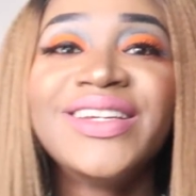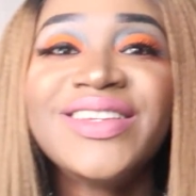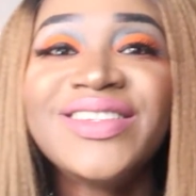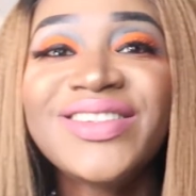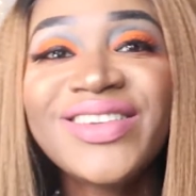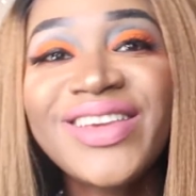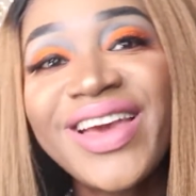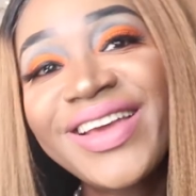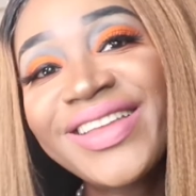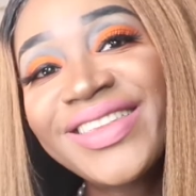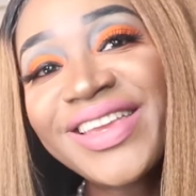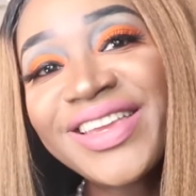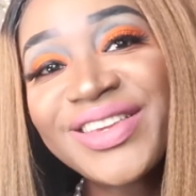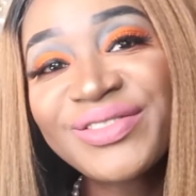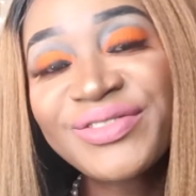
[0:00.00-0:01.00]
So yeah,
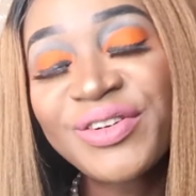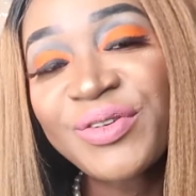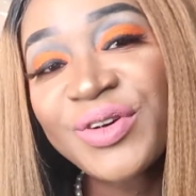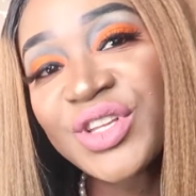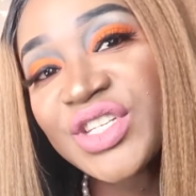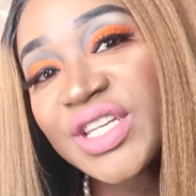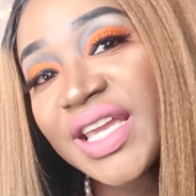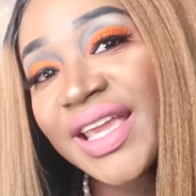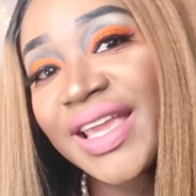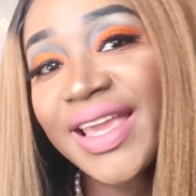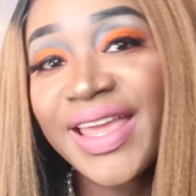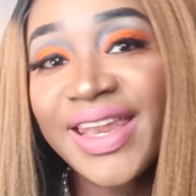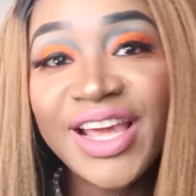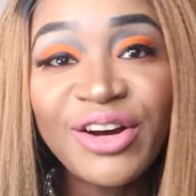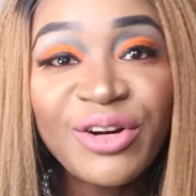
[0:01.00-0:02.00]
thank you for watching,
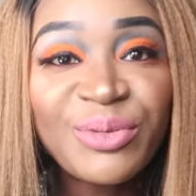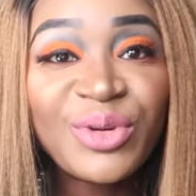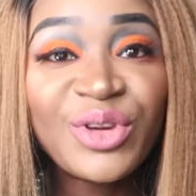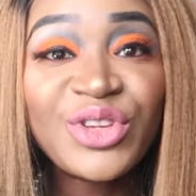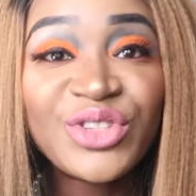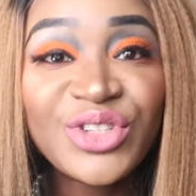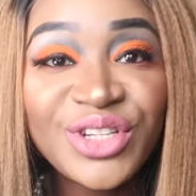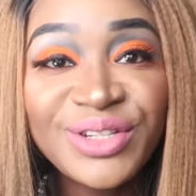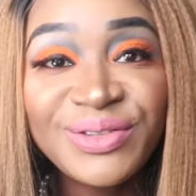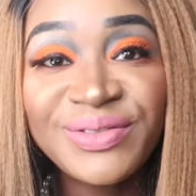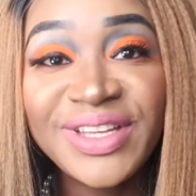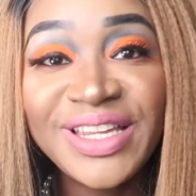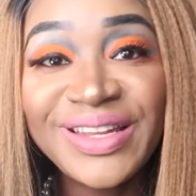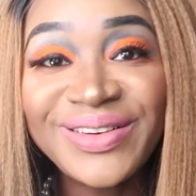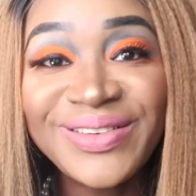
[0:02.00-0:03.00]
and I hope you enjoyed the
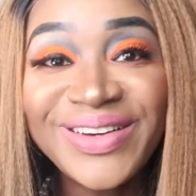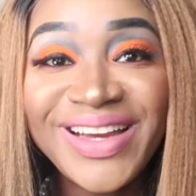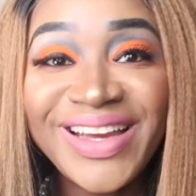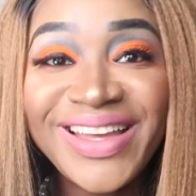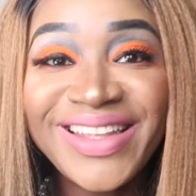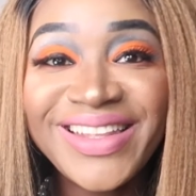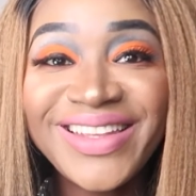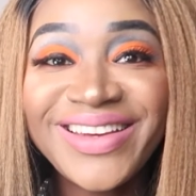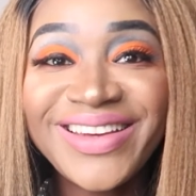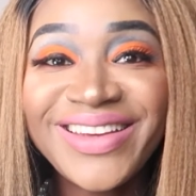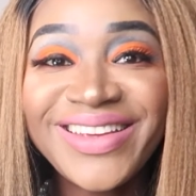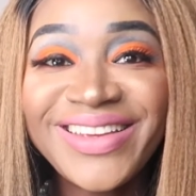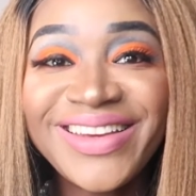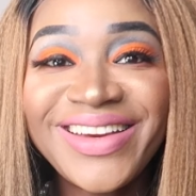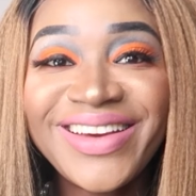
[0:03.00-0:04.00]
video. And
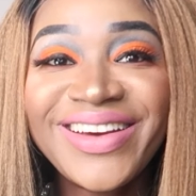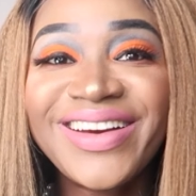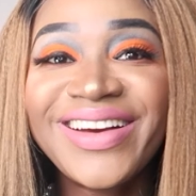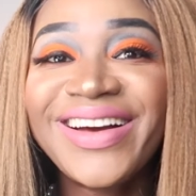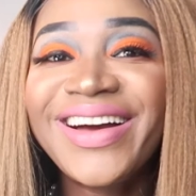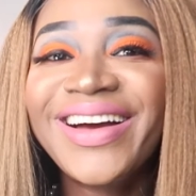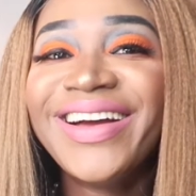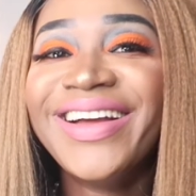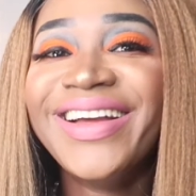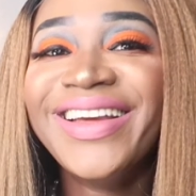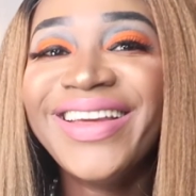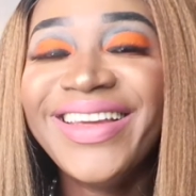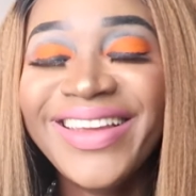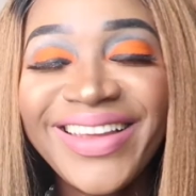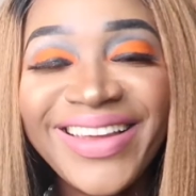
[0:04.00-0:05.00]
yeah,
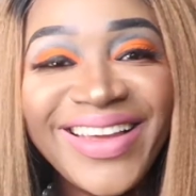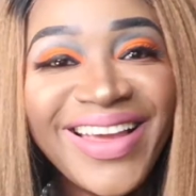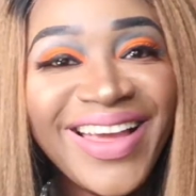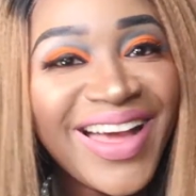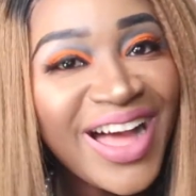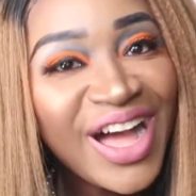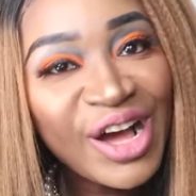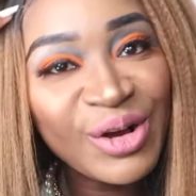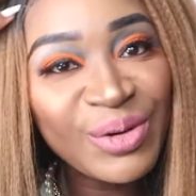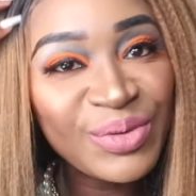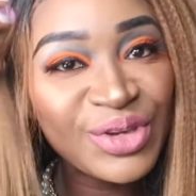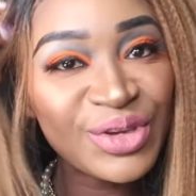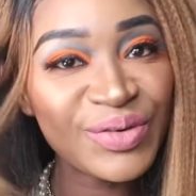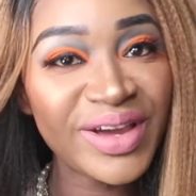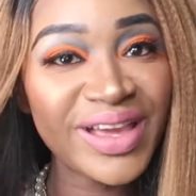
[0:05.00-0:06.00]
I
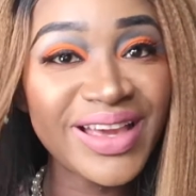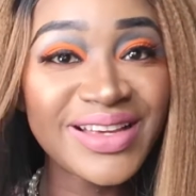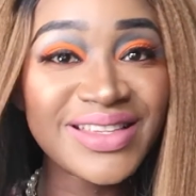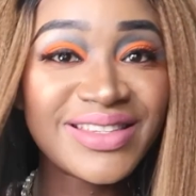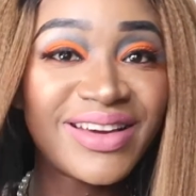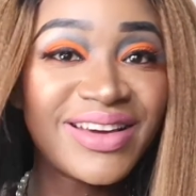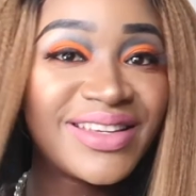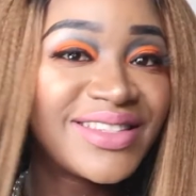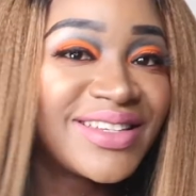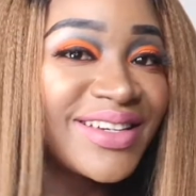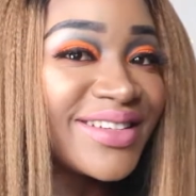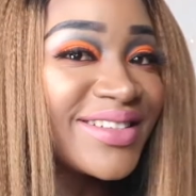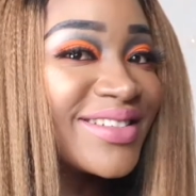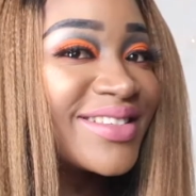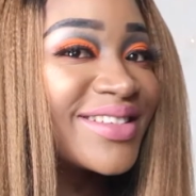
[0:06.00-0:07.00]
hope you were
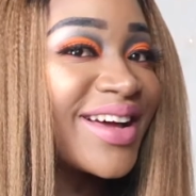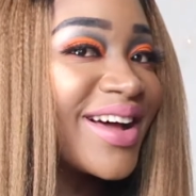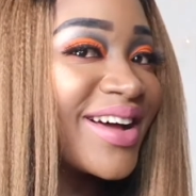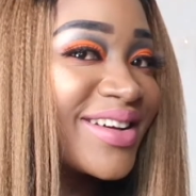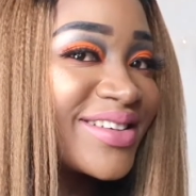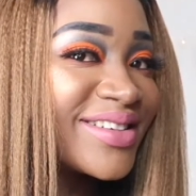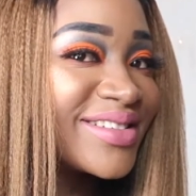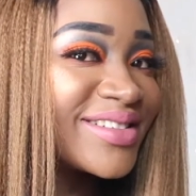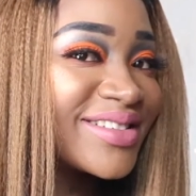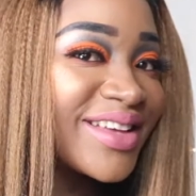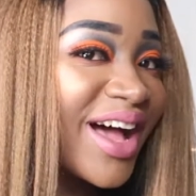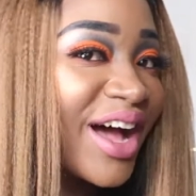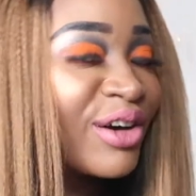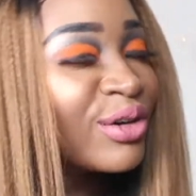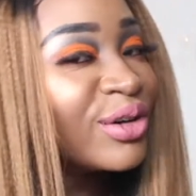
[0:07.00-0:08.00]
excited as
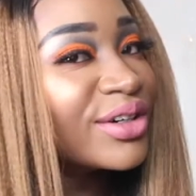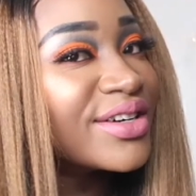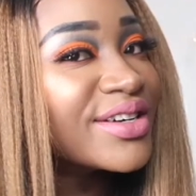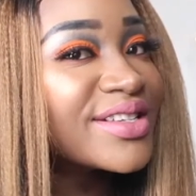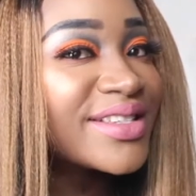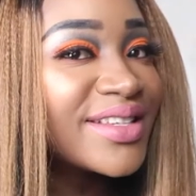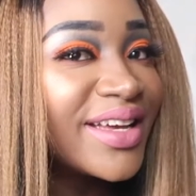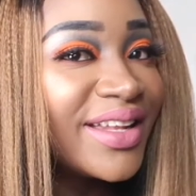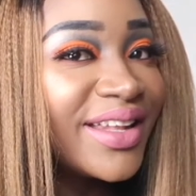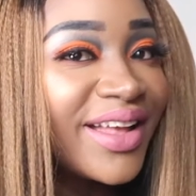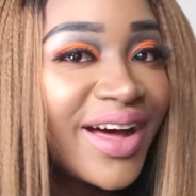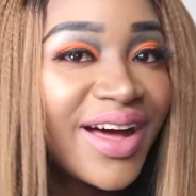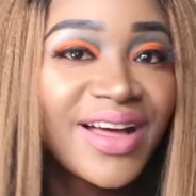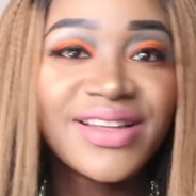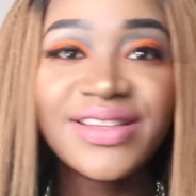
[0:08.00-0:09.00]
I was, and
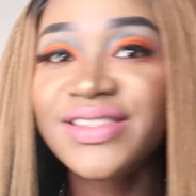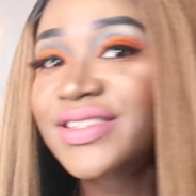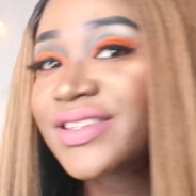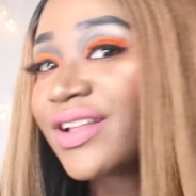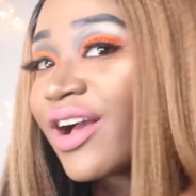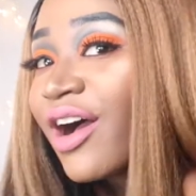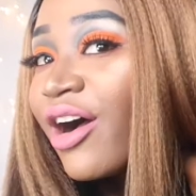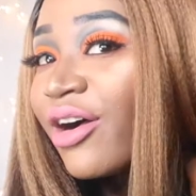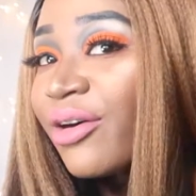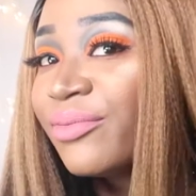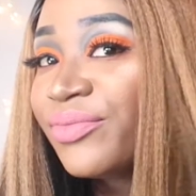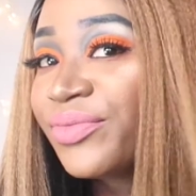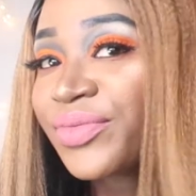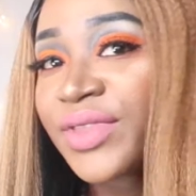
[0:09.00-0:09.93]
I still am.